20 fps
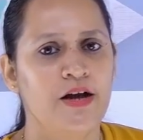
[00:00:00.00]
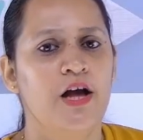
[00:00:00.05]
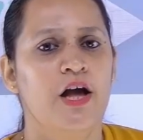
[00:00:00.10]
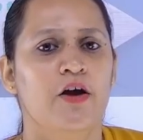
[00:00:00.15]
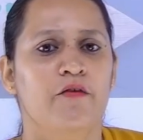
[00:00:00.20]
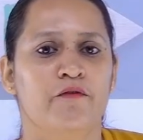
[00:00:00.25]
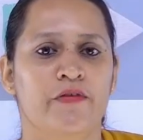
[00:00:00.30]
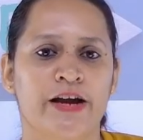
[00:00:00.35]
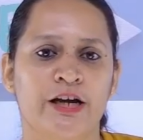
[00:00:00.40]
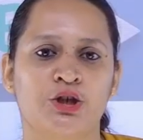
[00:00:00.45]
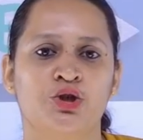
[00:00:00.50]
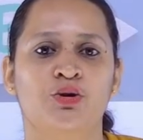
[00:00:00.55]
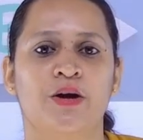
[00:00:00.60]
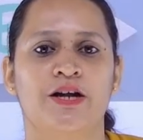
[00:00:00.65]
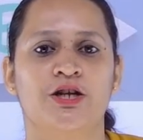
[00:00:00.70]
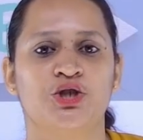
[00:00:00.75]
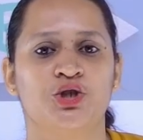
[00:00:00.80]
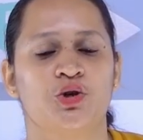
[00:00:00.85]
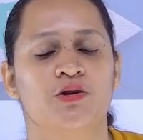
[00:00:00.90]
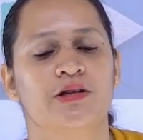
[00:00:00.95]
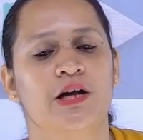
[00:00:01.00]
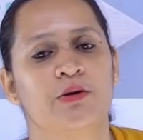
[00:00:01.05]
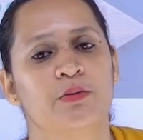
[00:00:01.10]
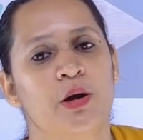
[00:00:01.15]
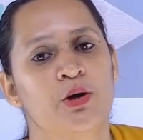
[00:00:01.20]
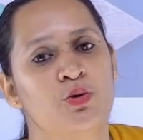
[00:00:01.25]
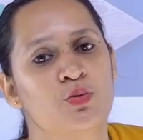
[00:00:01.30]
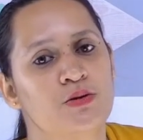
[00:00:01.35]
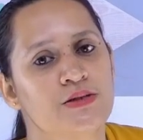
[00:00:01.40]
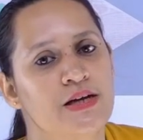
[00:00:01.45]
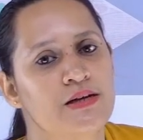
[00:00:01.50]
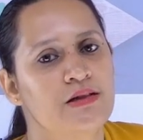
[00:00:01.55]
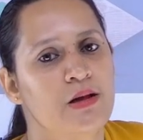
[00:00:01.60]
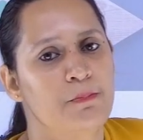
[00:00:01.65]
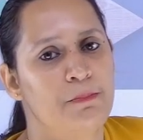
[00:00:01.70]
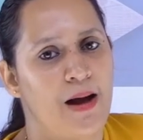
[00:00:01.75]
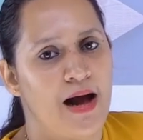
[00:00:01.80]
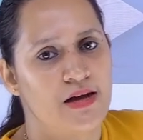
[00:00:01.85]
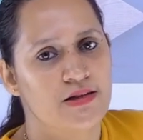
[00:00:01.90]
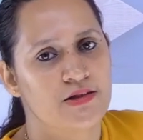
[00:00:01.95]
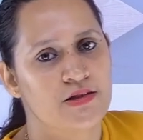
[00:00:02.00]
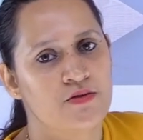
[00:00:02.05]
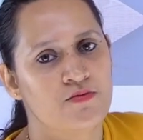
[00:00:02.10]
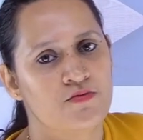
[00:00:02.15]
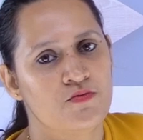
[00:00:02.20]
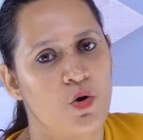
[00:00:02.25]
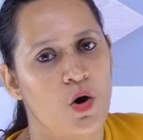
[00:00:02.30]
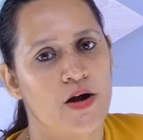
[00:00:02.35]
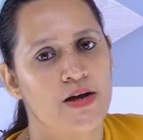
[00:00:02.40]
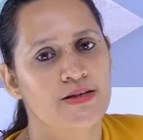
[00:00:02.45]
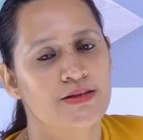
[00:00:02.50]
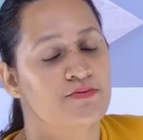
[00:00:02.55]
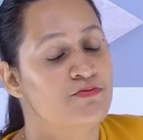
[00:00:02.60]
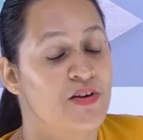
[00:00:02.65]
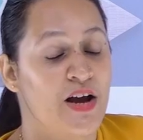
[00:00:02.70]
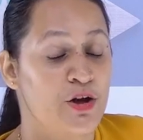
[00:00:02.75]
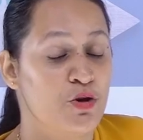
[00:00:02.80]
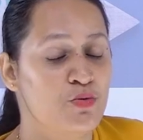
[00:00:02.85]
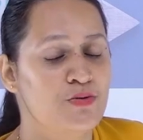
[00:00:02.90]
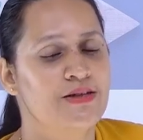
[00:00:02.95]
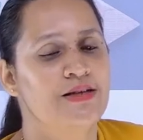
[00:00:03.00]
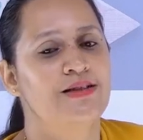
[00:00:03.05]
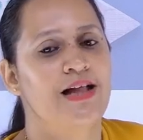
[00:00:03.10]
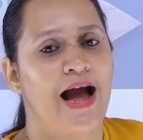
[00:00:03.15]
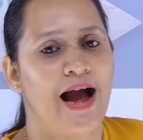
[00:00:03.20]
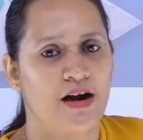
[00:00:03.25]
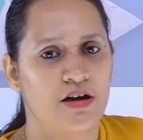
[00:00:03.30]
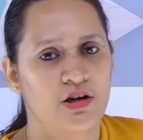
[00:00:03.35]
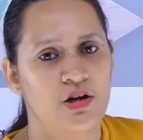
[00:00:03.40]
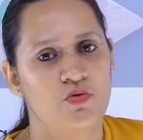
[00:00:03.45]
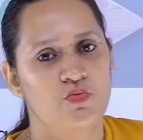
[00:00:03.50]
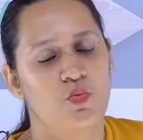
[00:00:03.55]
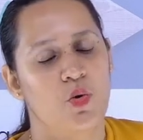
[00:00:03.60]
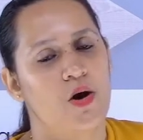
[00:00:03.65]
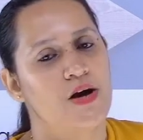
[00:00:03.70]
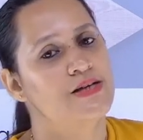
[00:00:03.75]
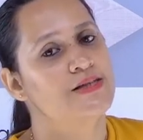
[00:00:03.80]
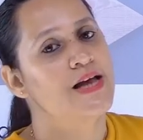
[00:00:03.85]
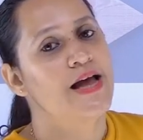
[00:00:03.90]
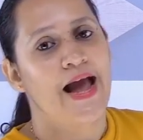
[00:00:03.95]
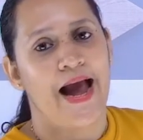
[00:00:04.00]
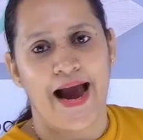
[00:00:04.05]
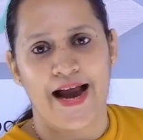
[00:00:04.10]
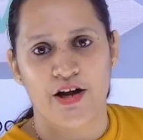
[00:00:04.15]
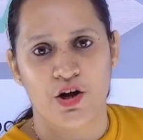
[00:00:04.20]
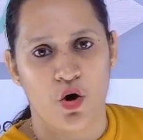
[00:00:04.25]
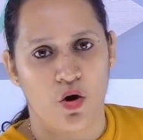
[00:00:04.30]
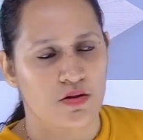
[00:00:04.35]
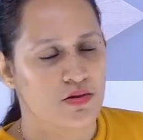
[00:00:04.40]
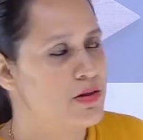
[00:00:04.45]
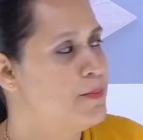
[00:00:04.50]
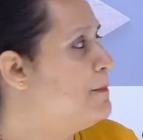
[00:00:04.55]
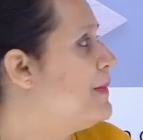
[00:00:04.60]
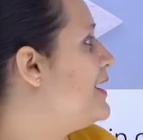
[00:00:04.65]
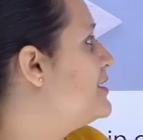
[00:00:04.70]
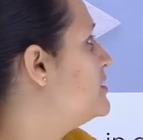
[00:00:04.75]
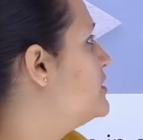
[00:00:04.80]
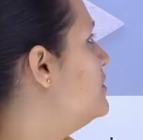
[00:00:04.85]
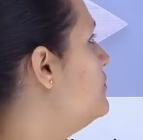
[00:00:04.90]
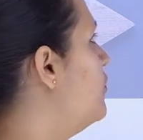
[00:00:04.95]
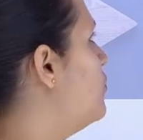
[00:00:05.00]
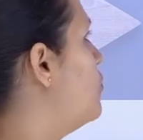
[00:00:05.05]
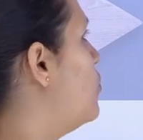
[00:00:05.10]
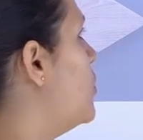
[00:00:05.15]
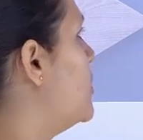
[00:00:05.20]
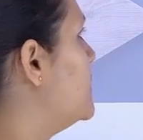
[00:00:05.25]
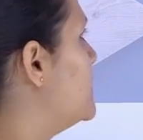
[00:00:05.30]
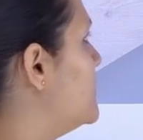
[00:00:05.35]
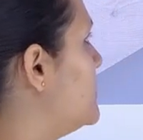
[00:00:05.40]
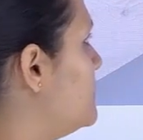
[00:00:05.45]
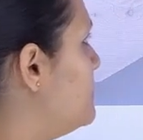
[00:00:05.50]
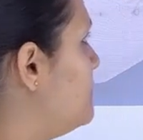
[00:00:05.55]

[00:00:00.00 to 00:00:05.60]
we should ensure that we are using the passive voice, we are using the active voice and not the passive voice.